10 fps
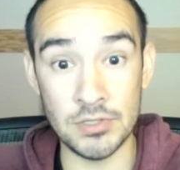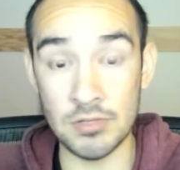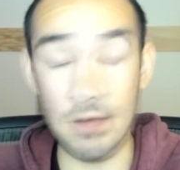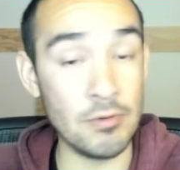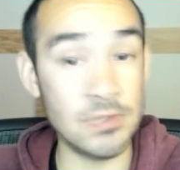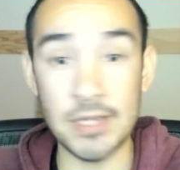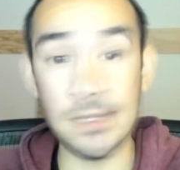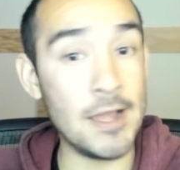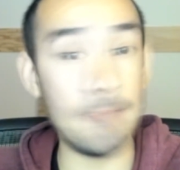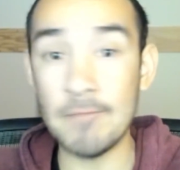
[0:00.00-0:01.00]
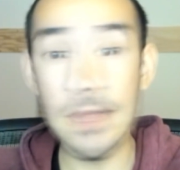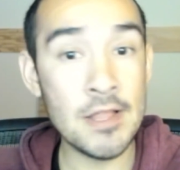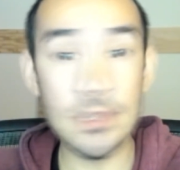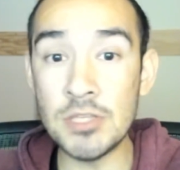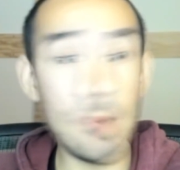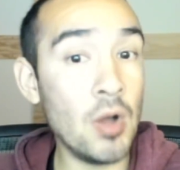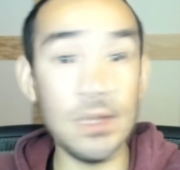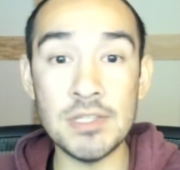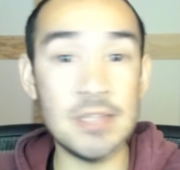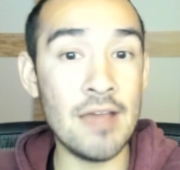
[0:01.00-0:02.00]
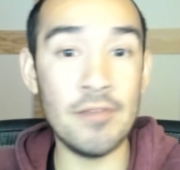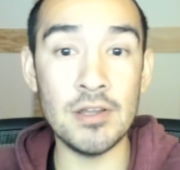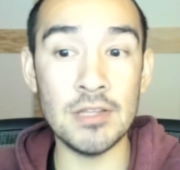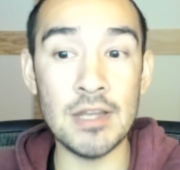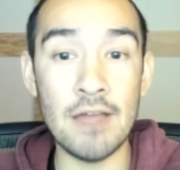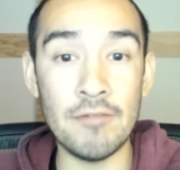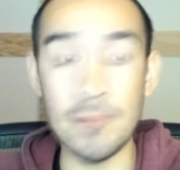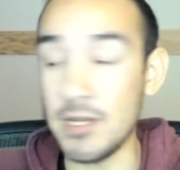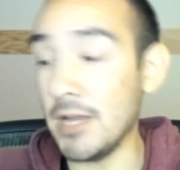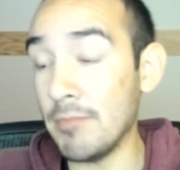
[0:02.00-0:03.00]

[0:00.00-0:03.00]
So I was like, yeah, this ball is definitely not for me.